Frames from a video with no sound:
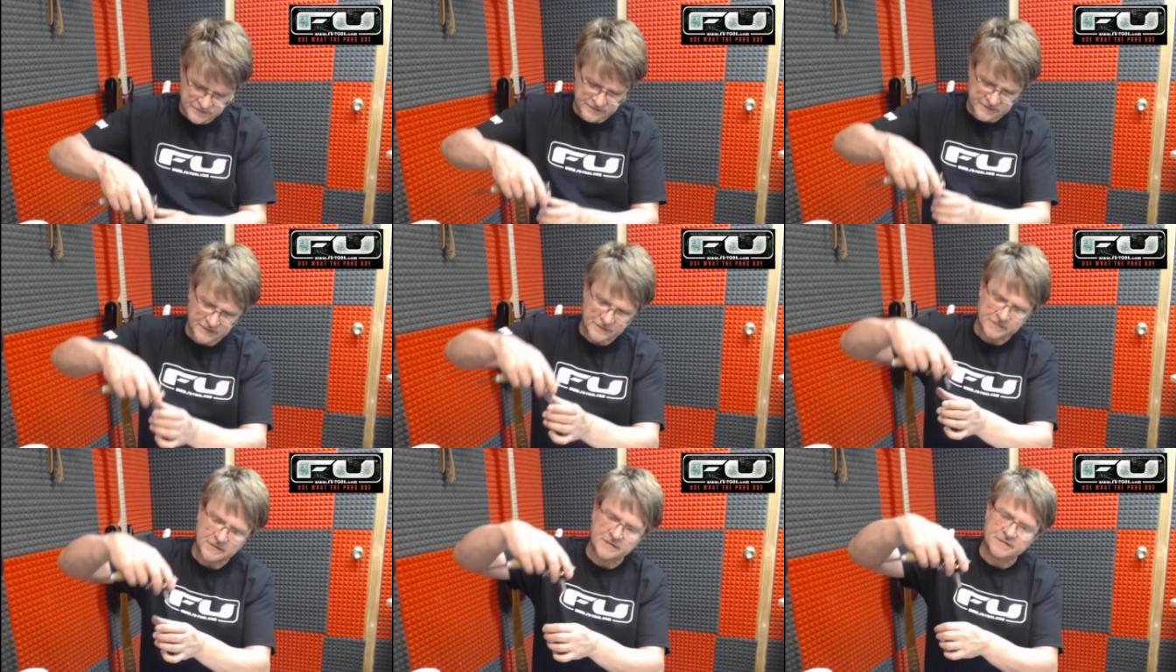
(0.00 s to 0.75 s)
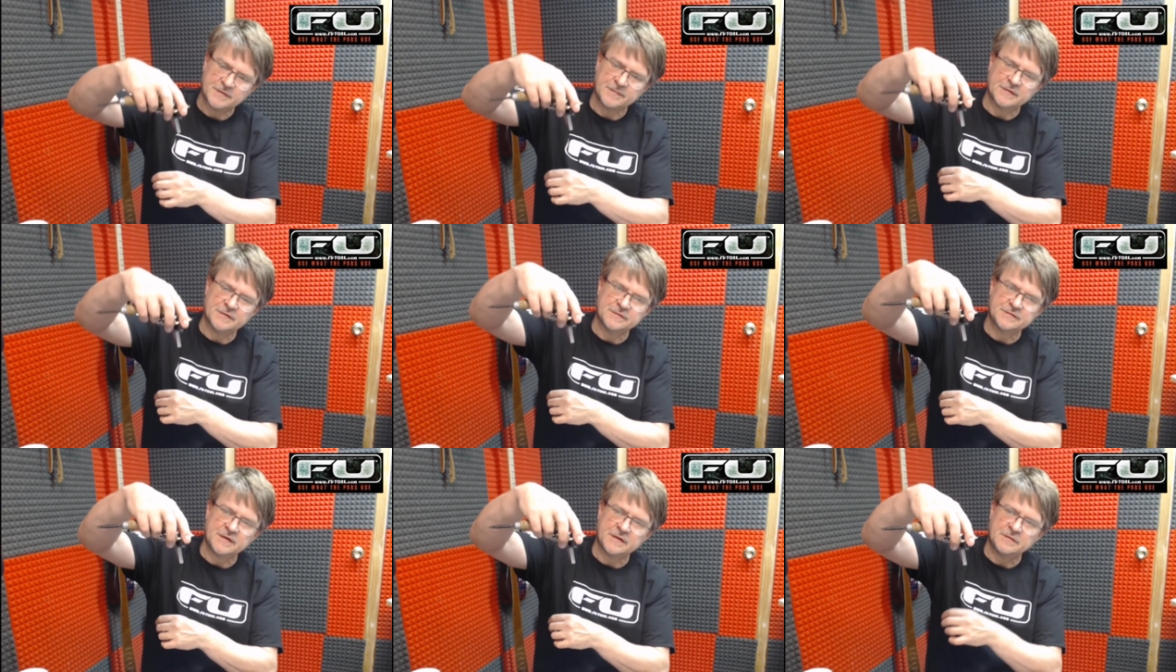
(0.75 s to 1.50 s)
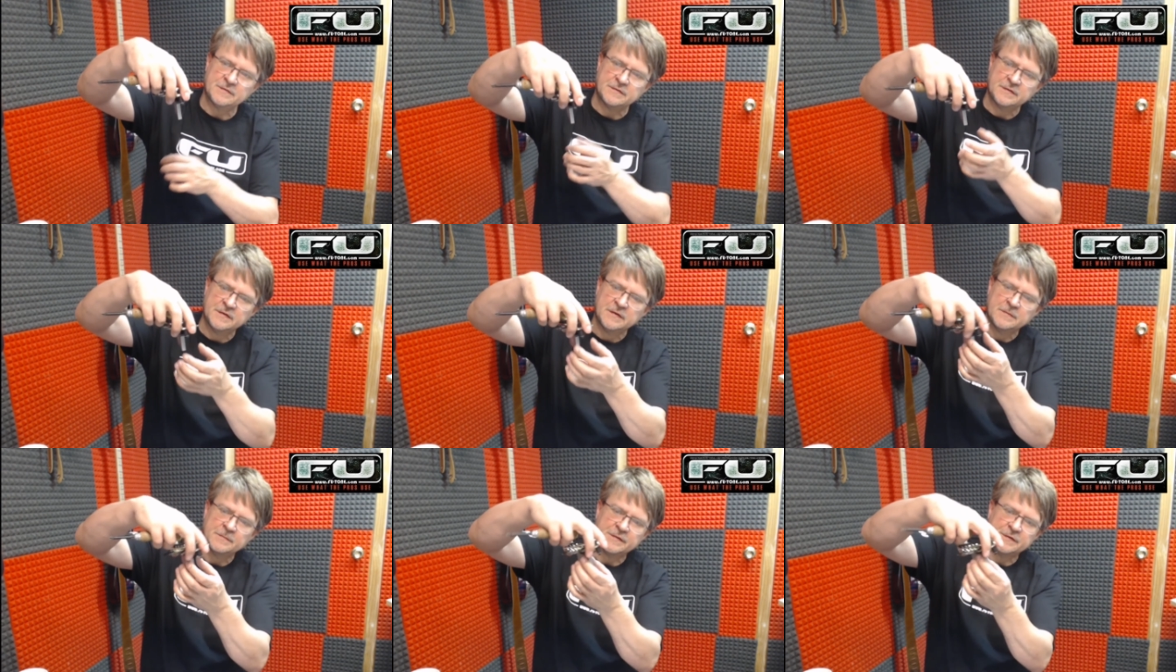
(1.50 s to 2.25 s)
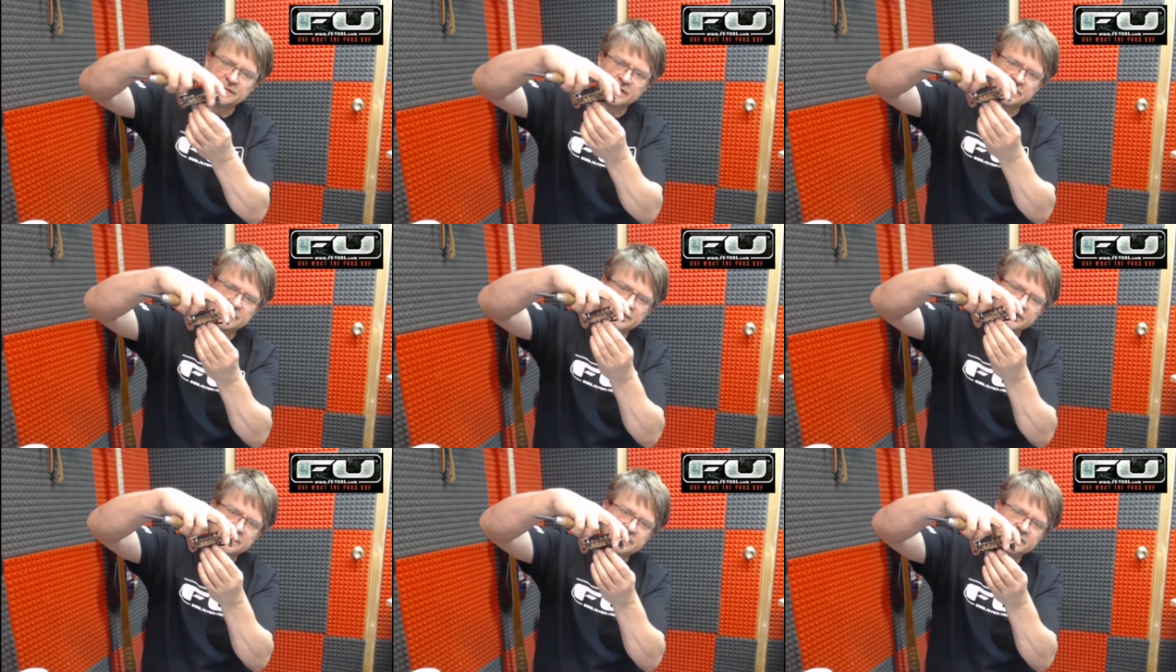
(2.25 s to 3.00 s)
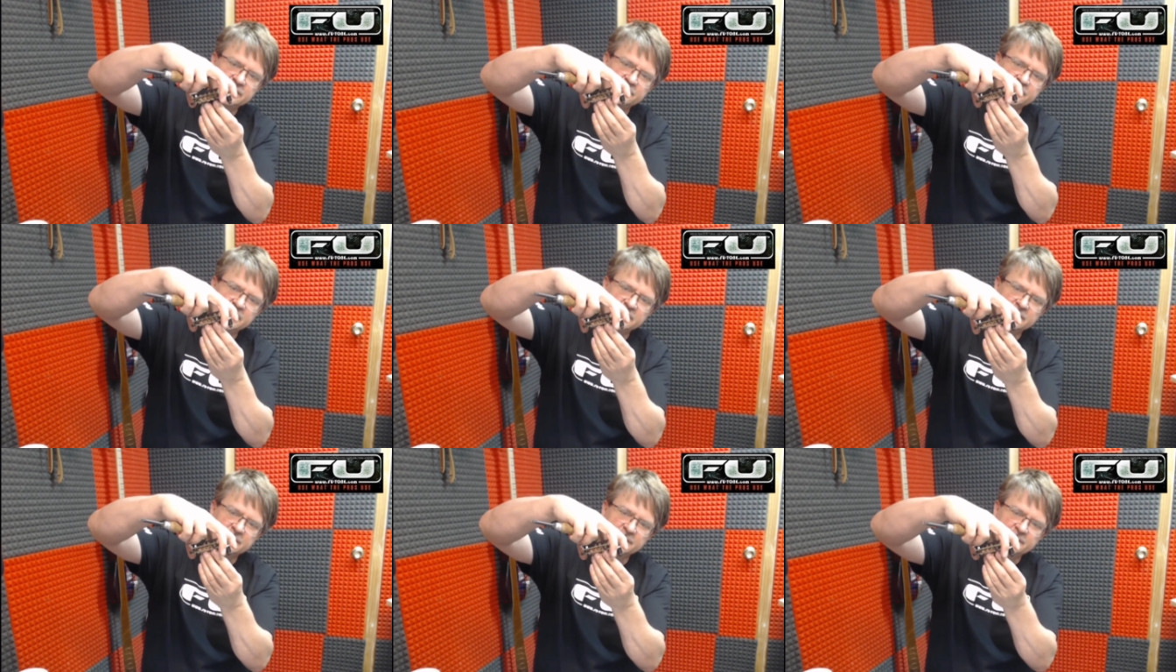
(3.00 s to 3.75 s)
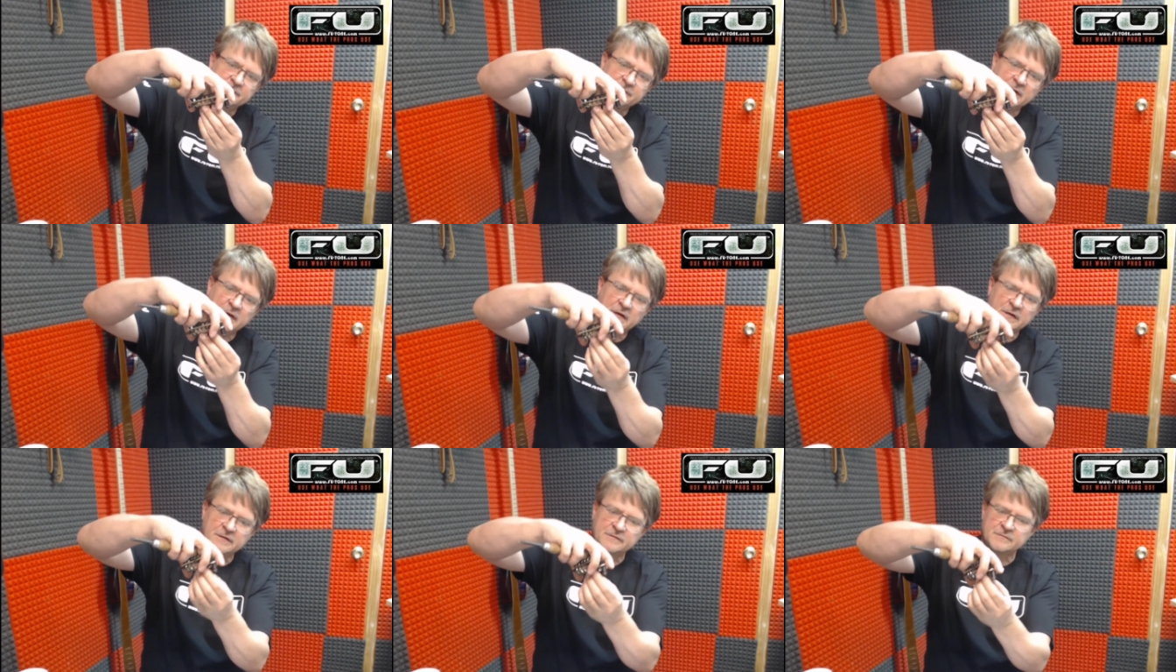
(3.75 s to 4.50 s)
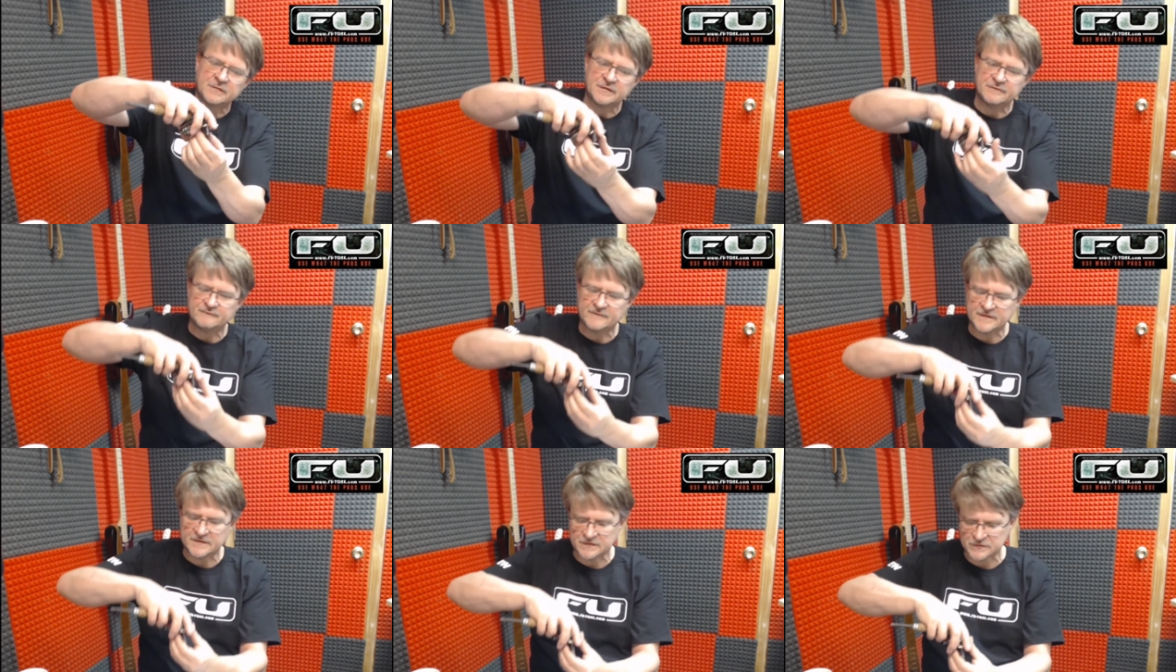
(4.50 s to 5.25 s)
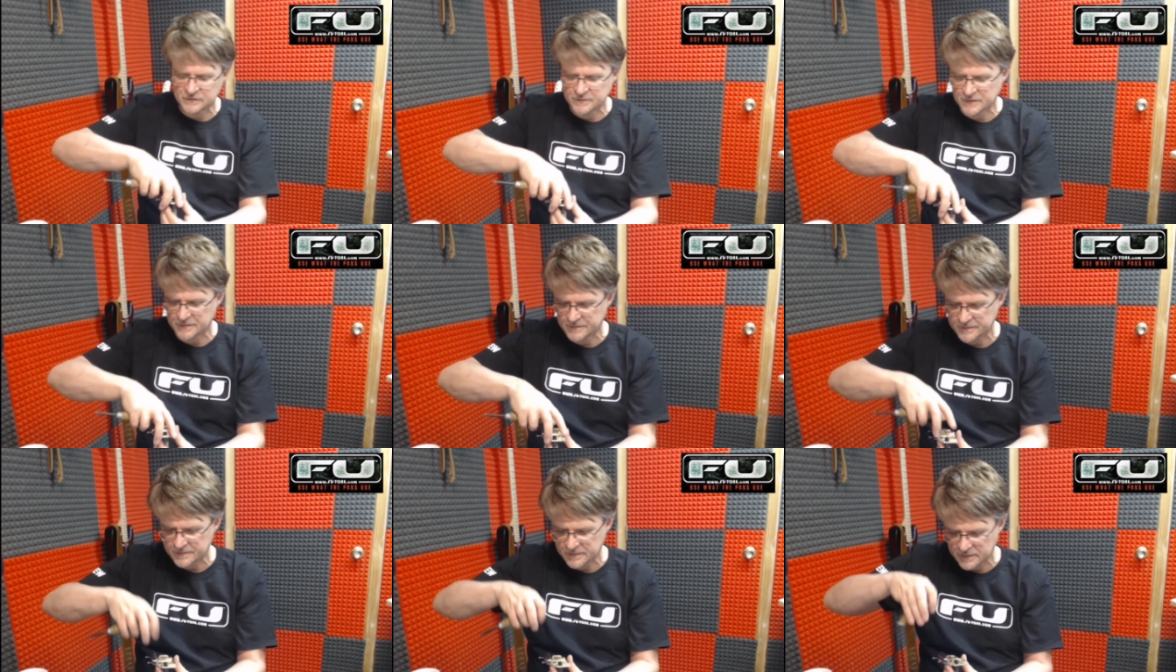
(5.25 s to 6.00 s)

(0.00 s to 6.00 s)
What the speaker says: See how the plate's coming loose now? But there's also this piece of really fine aluminum